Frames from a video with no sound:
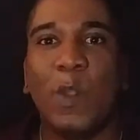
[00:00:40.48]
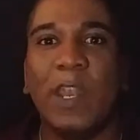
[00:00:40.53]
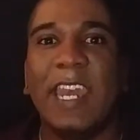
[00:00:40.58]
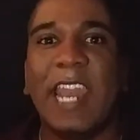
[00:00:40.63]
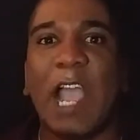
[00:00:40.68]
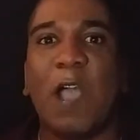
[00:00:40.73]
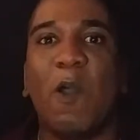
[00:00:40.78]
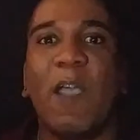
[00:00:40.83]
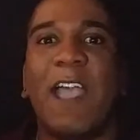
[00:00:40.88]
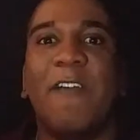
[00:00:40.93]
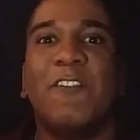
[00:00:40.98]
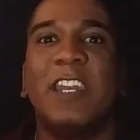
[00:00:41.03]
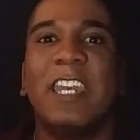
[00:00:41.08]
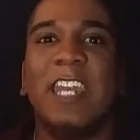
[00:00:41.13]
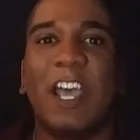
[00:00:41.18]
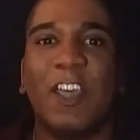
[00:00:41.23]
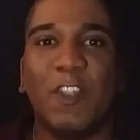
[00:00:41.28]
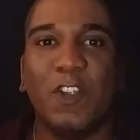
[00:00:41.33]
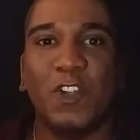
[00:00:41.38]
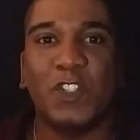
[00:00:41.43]
we now have
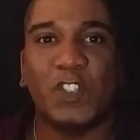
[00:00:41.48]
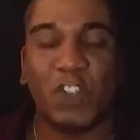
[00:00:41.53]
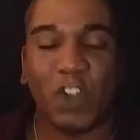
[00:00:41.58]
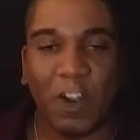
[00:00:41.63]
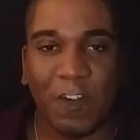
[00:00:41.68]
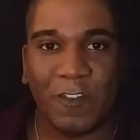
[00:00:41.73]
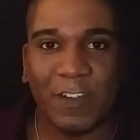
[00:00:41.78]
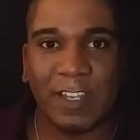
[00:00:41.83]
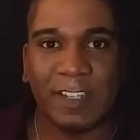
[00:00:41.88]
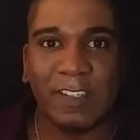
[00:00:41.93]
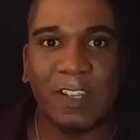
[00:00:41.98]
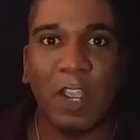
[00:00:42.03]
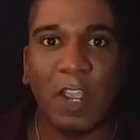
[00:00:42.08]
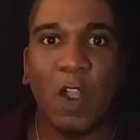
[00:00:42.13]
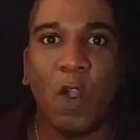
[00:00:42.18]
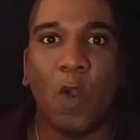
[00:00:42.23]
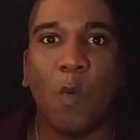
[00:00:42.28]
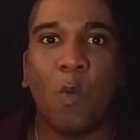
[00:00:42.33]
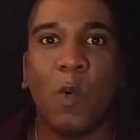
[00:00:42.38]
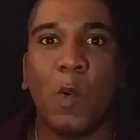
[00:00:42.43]
another service
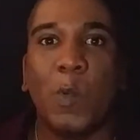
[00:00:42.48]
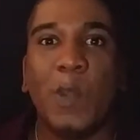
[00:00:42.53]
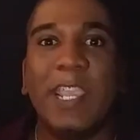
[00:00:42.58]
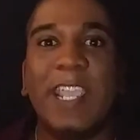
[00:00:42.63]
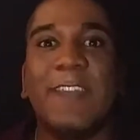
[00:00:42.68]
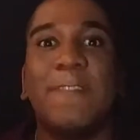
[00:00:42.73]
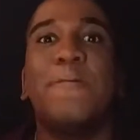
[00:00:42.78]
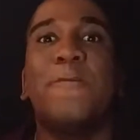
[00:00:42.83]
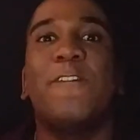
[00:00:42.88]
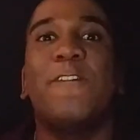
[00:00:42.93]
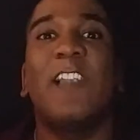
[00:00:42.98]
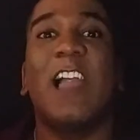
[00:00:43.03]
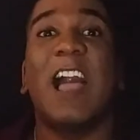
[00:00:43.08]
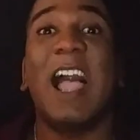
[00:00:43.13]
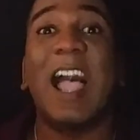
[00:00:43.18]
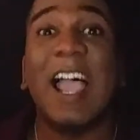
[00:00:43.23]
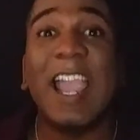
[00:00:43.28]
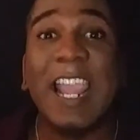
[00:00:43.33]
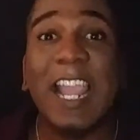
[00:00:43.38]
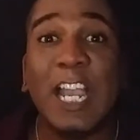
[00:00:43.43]
where we can fly